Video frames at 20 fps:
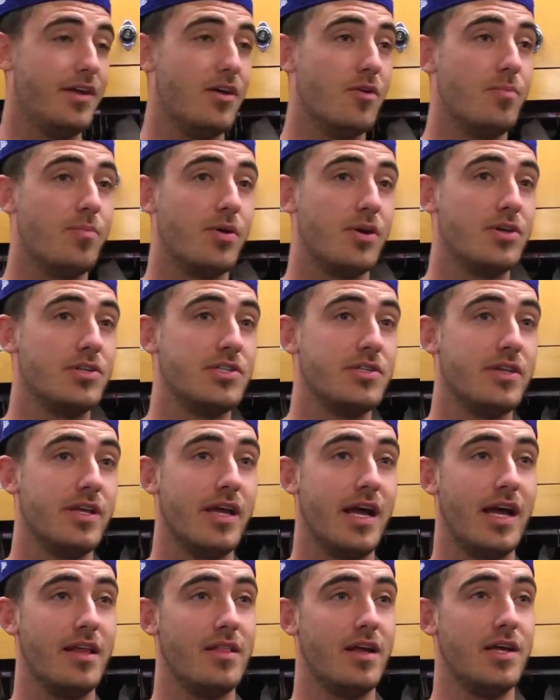let's shift
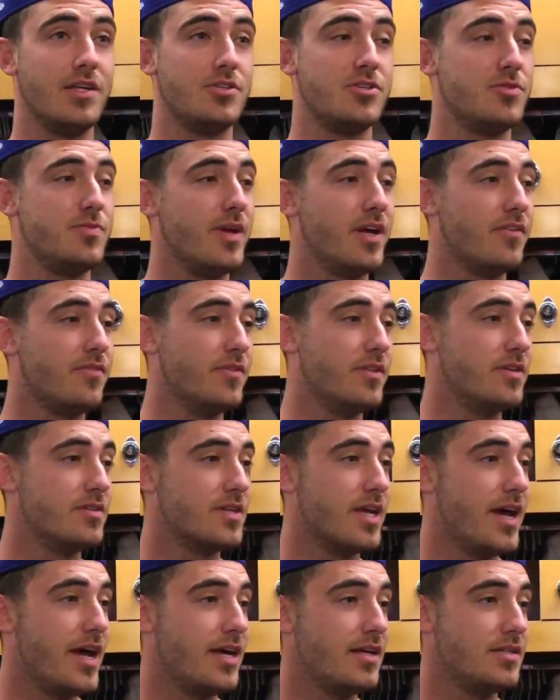our focus to the
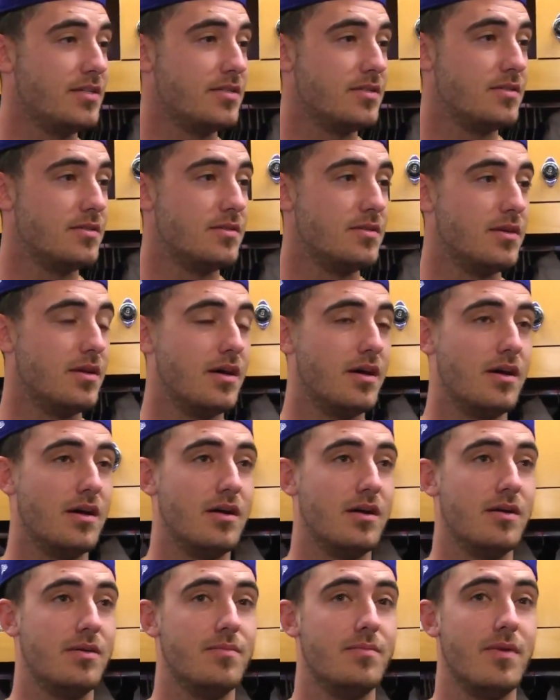Cubs. What's the
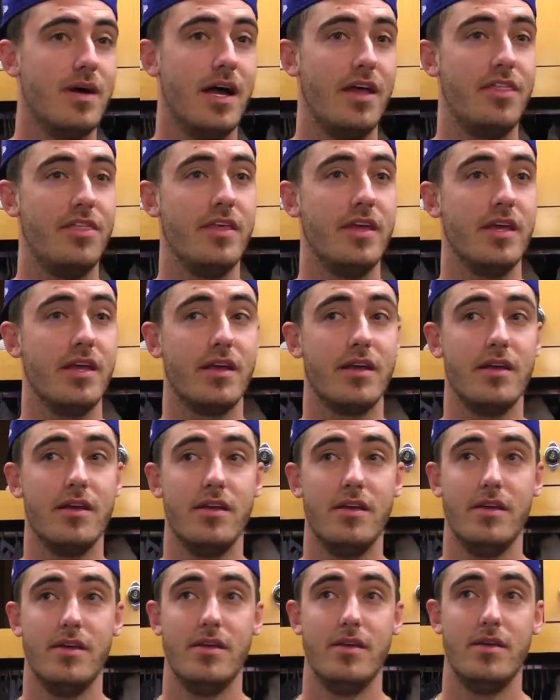deal with them trading
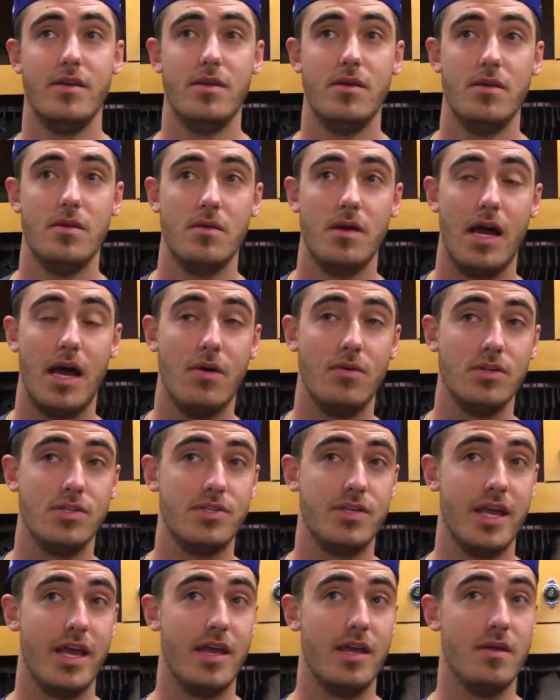away Bellinger
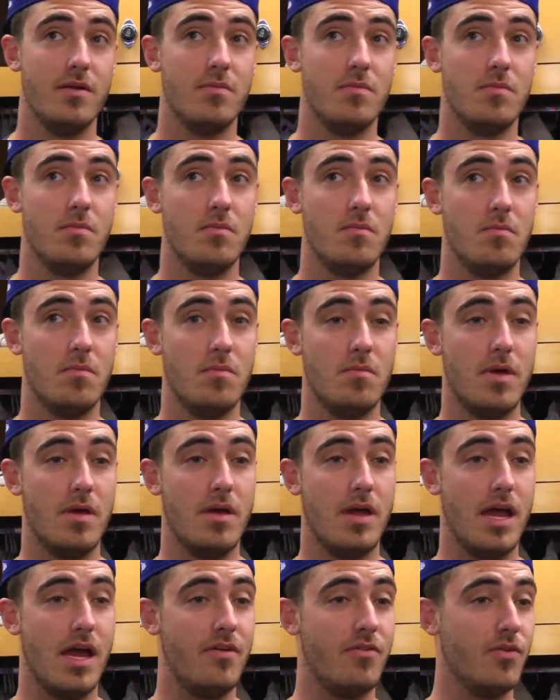after such a
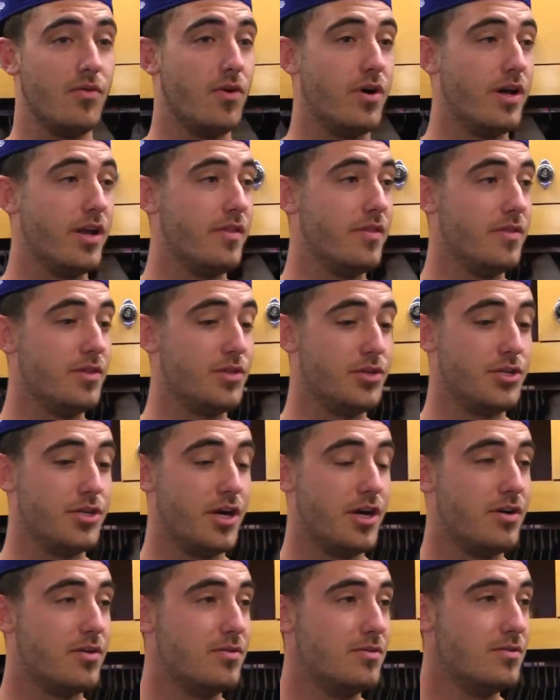successful comeback season?
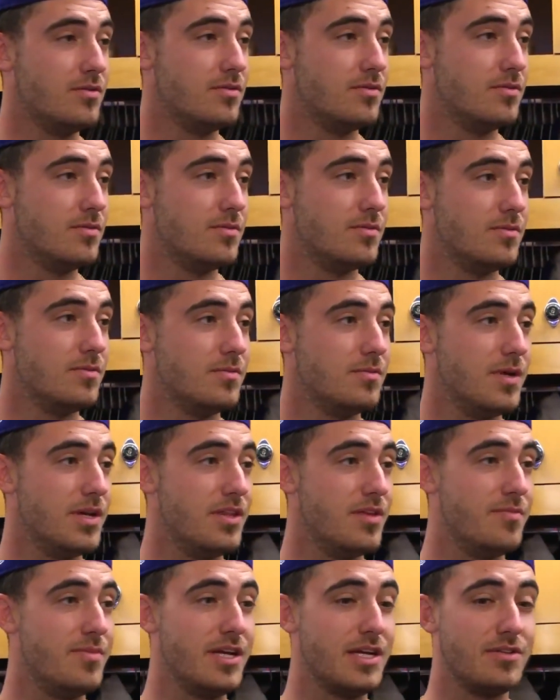
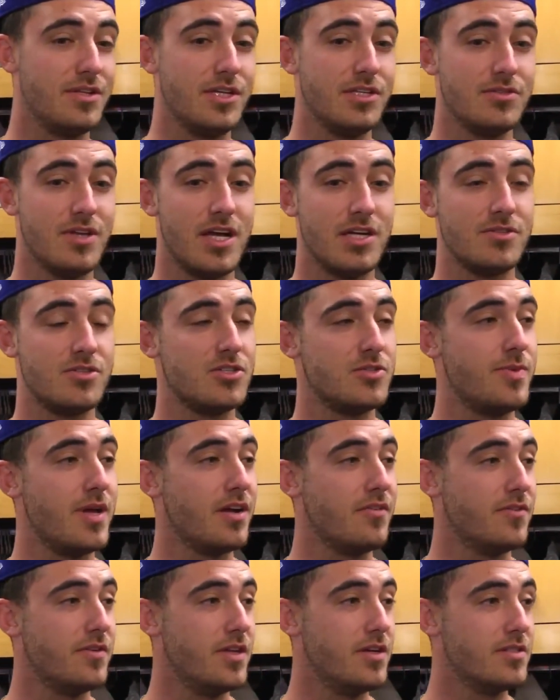Well, the
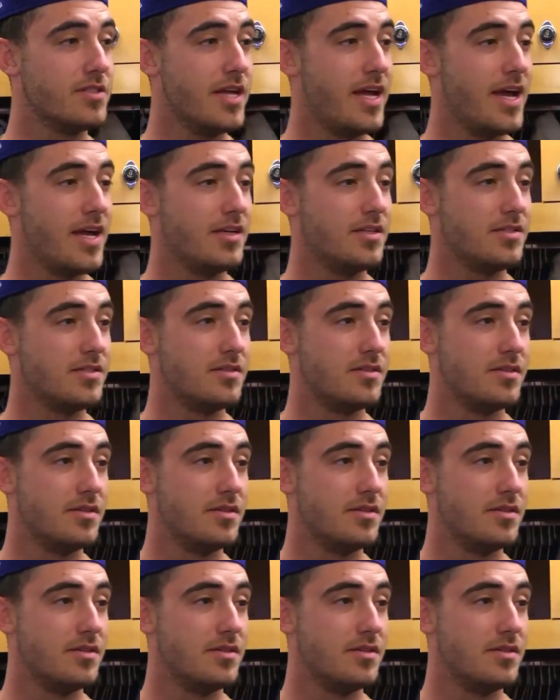reality is that the Cubs were